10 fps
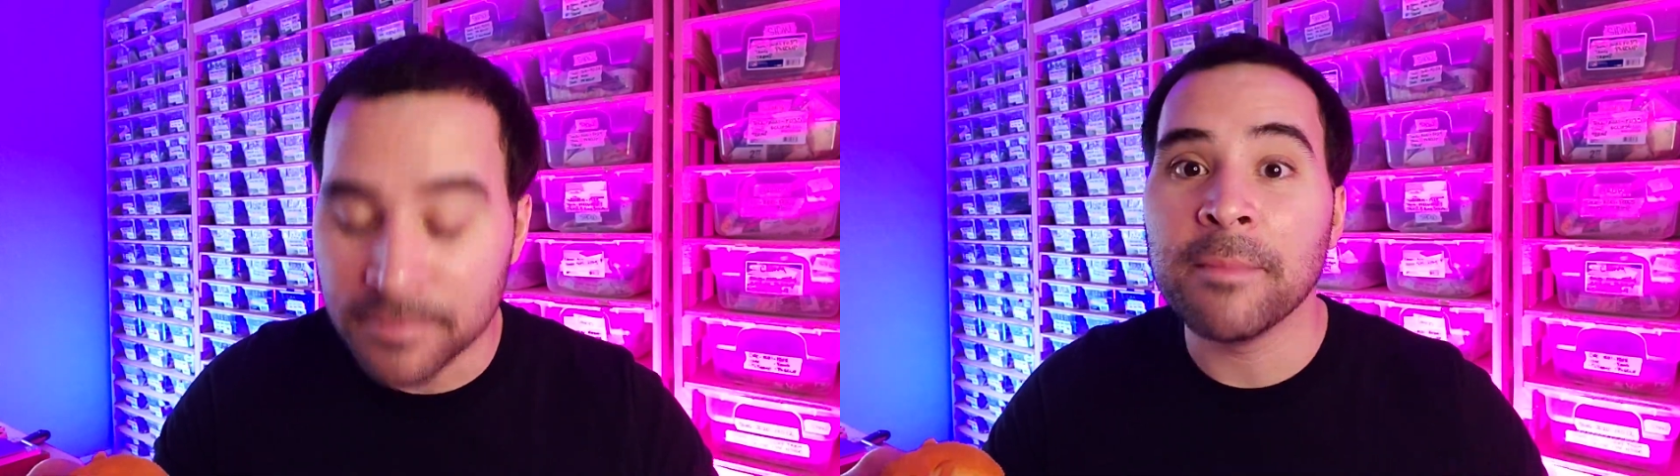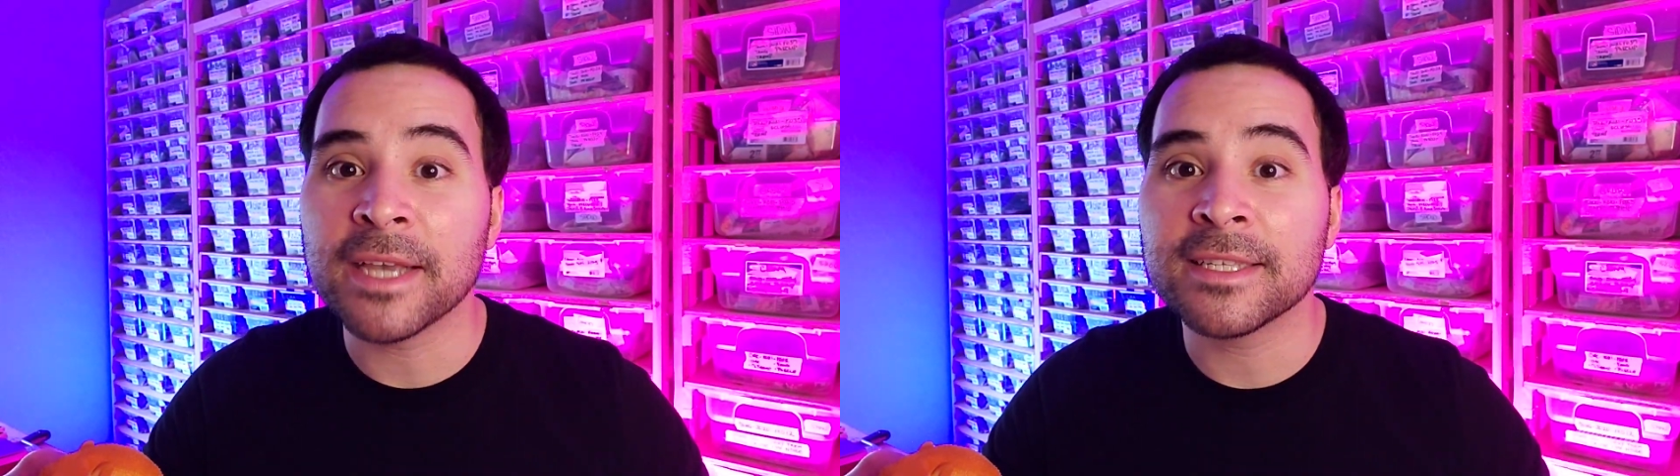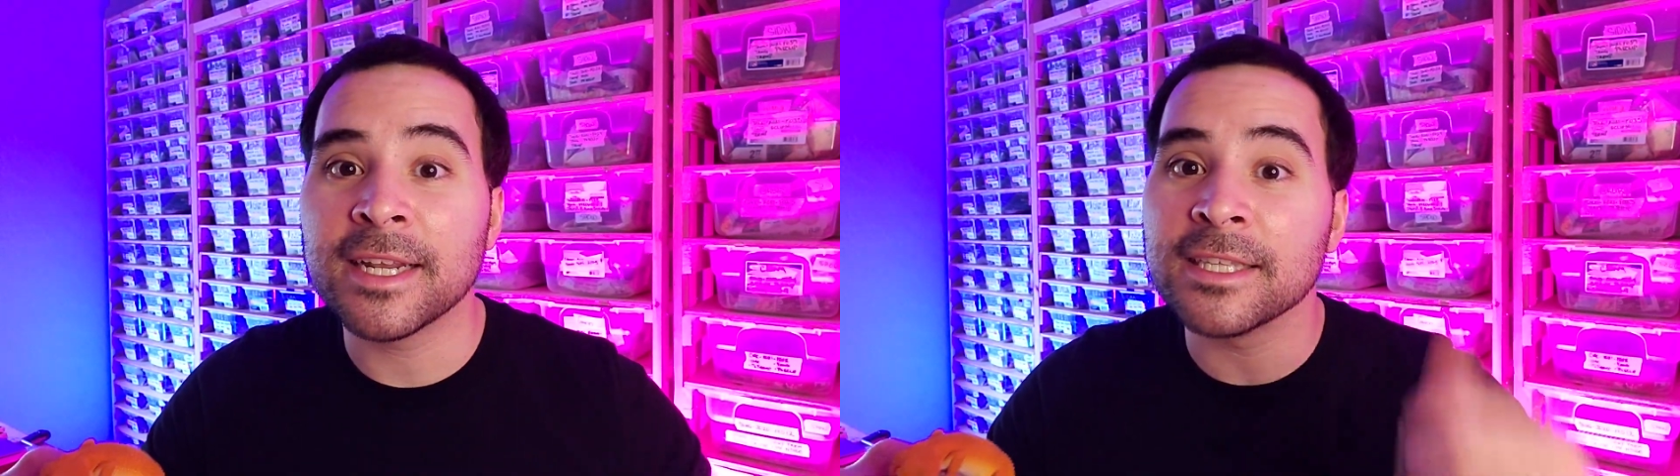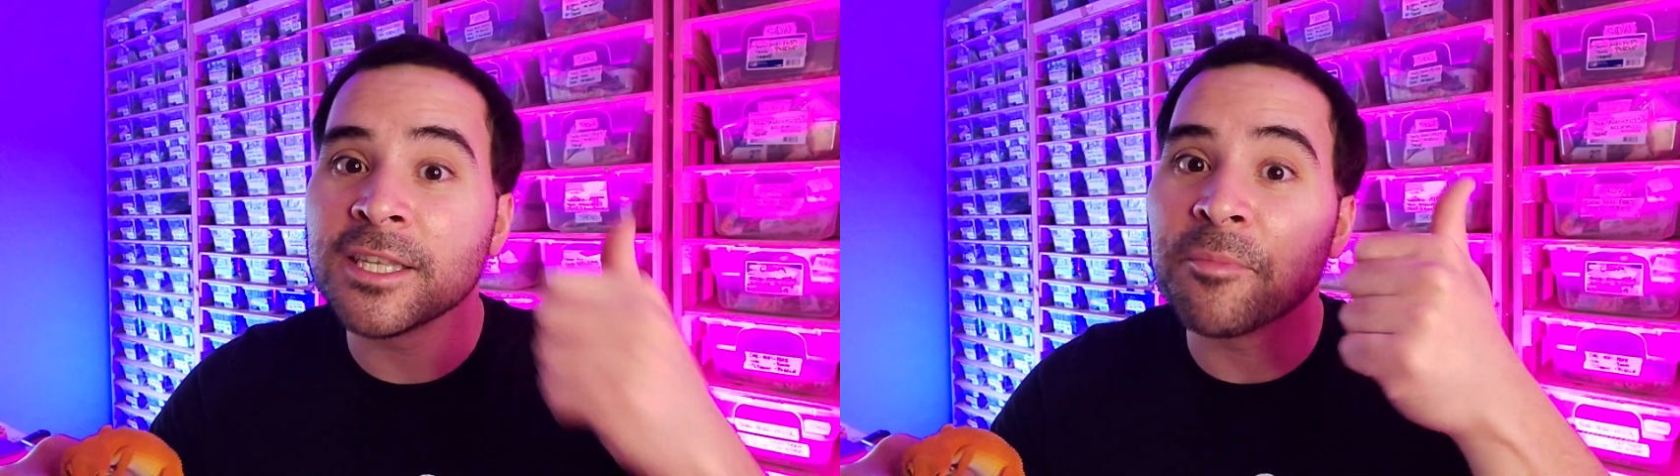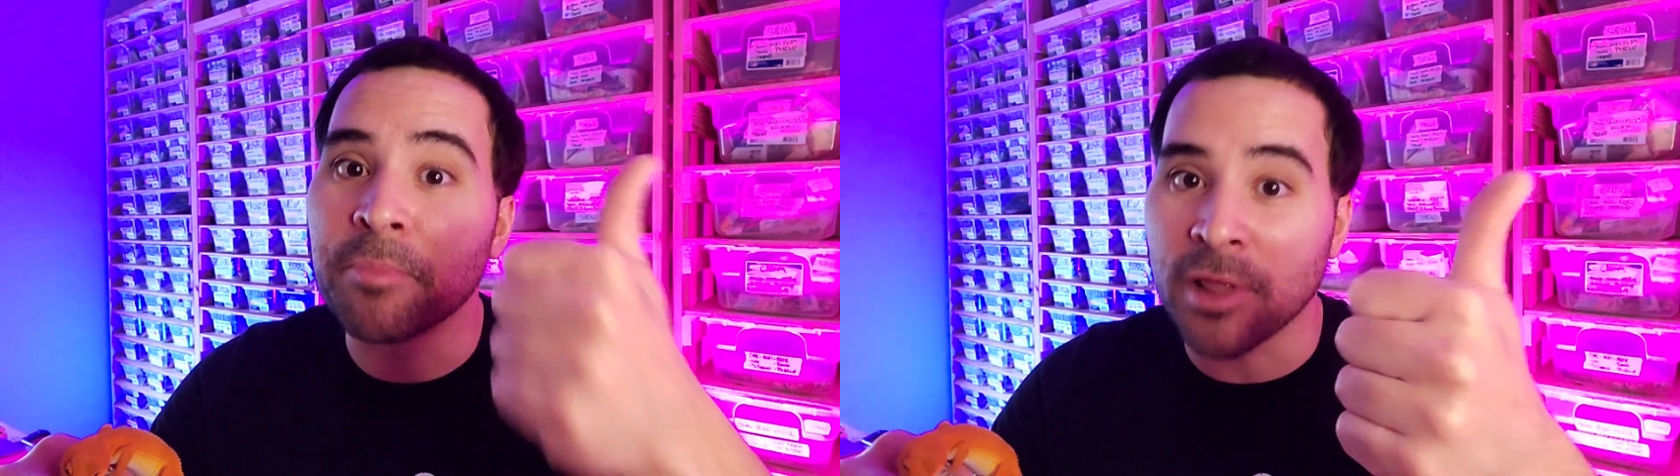He mixed it
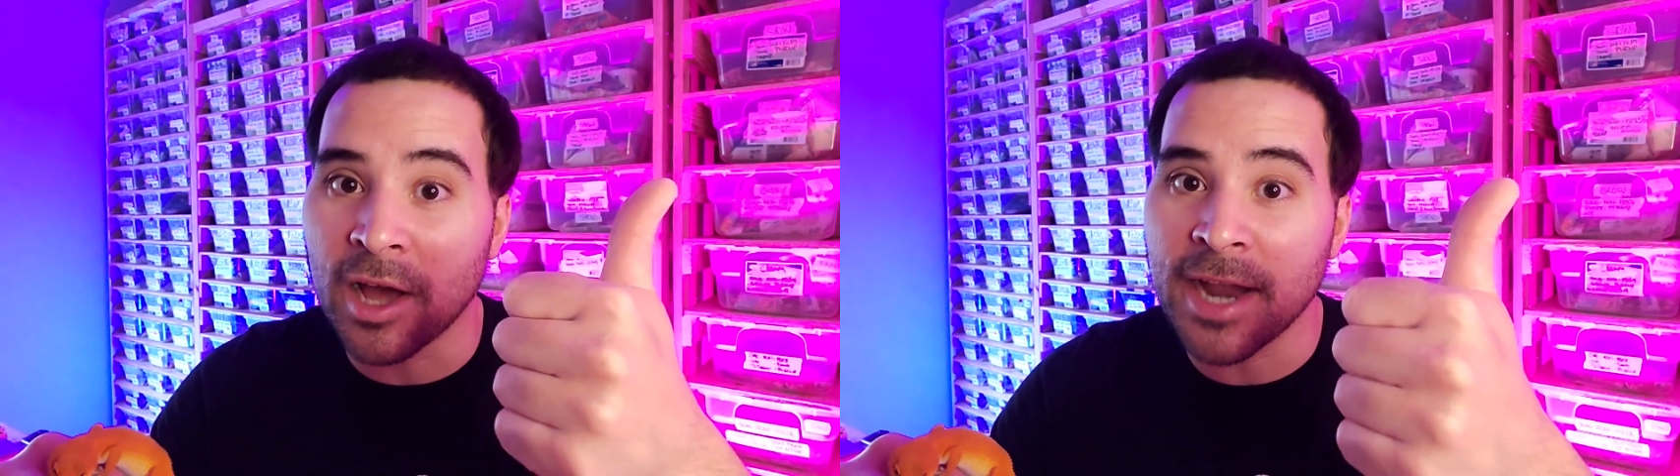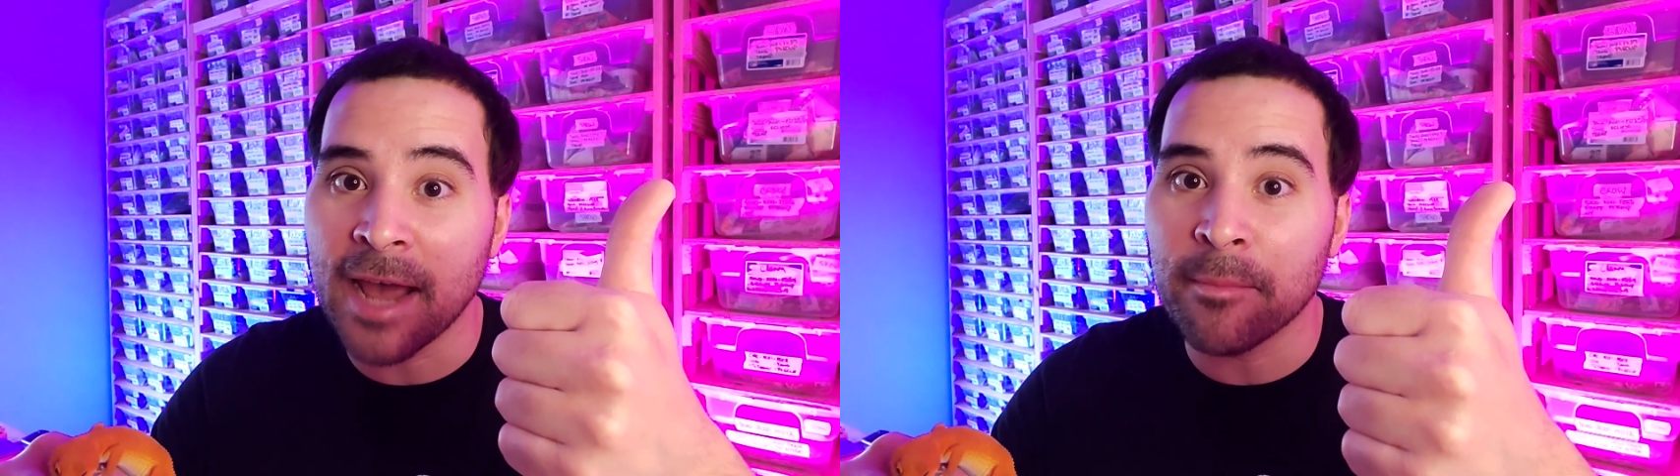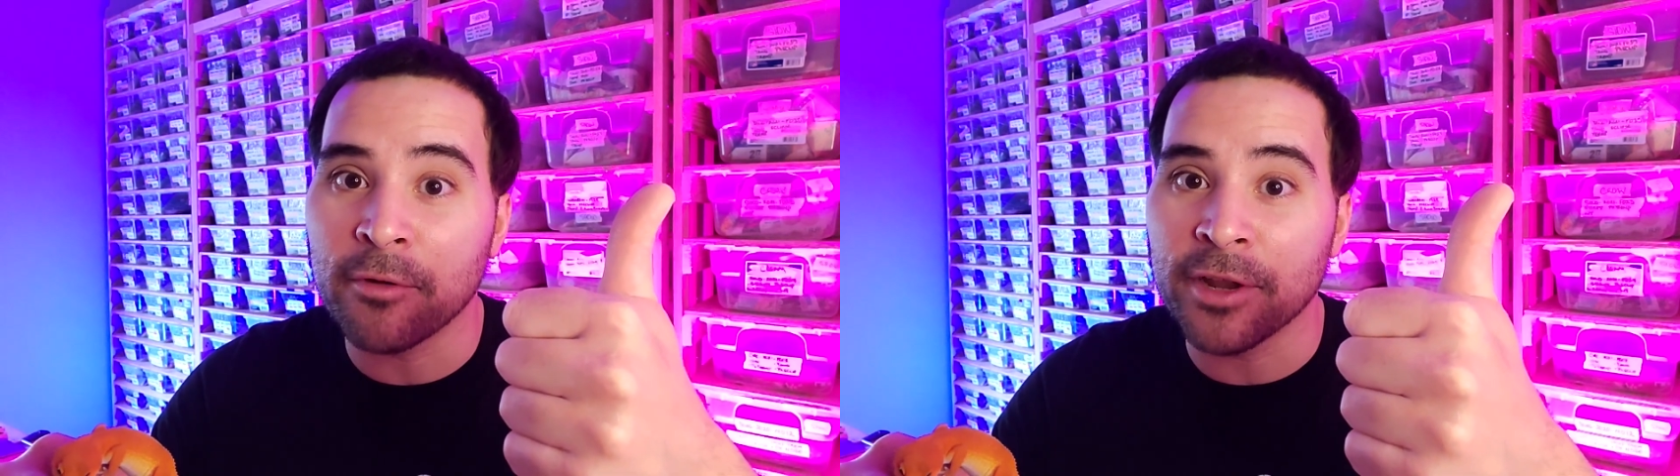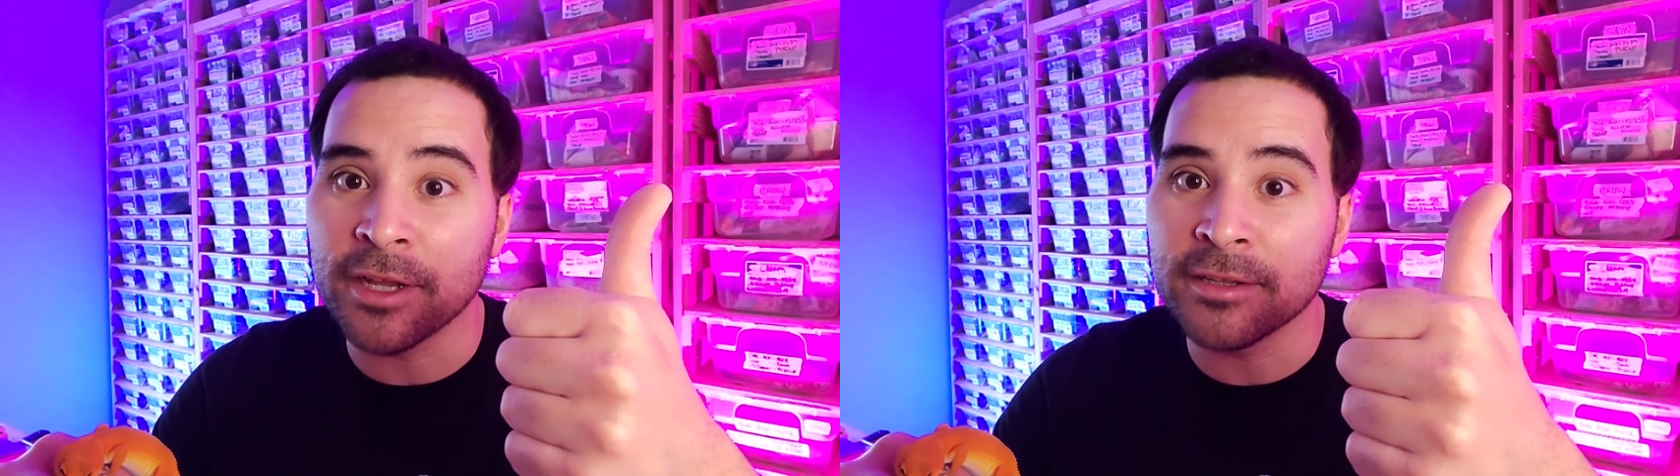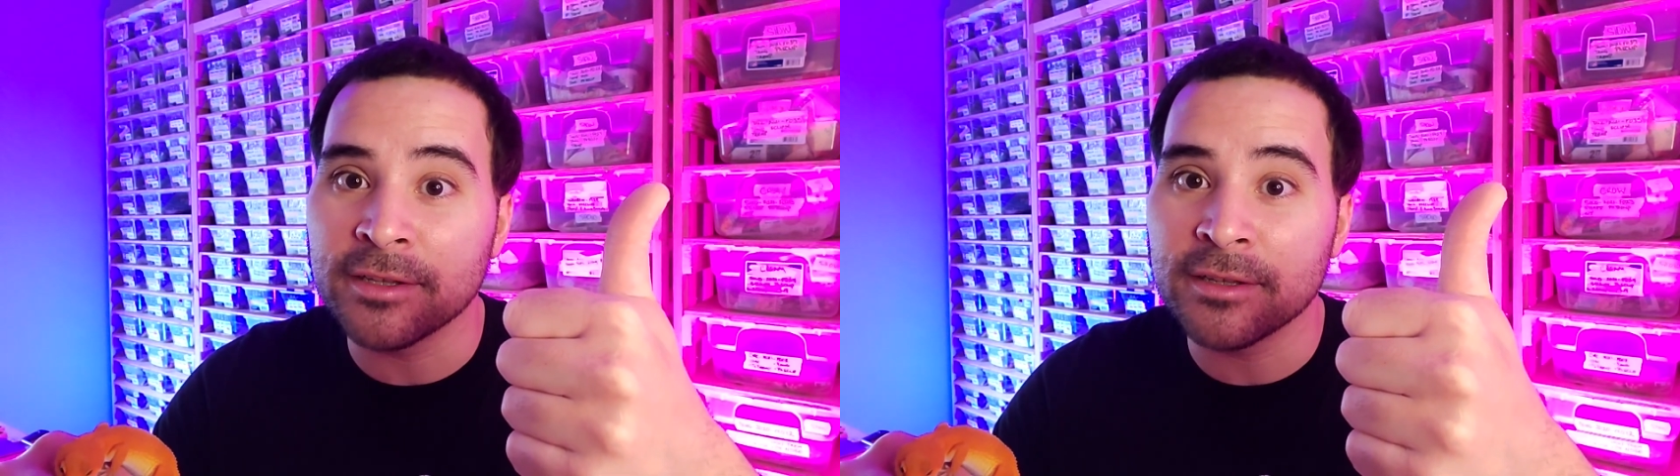into blood
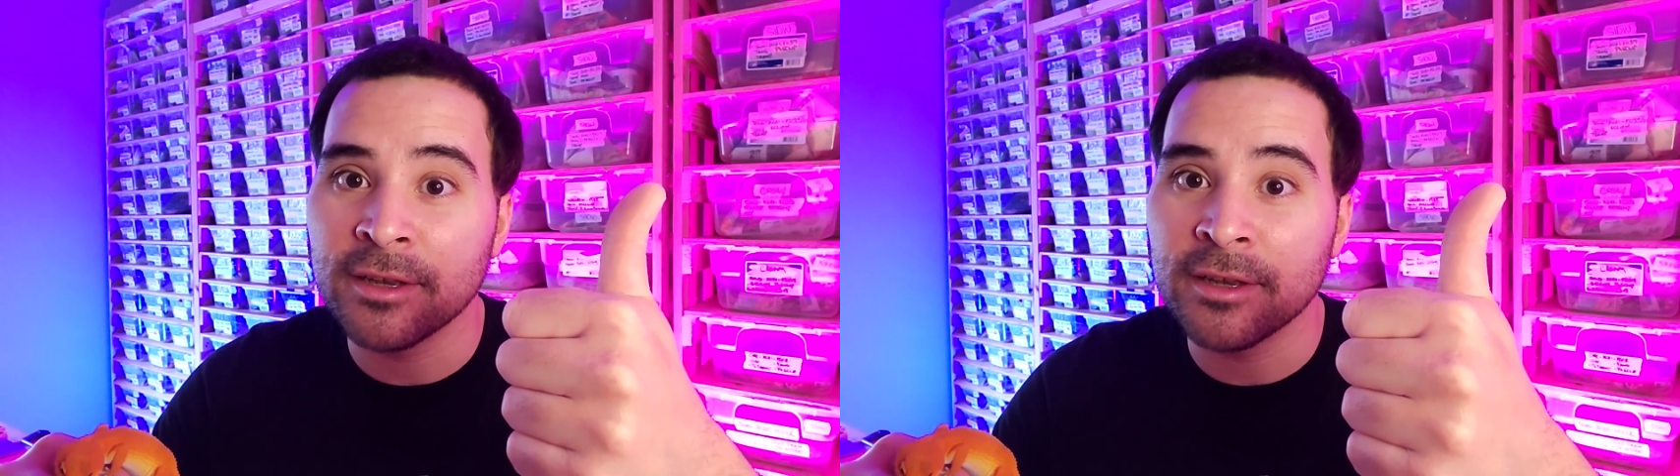emerines,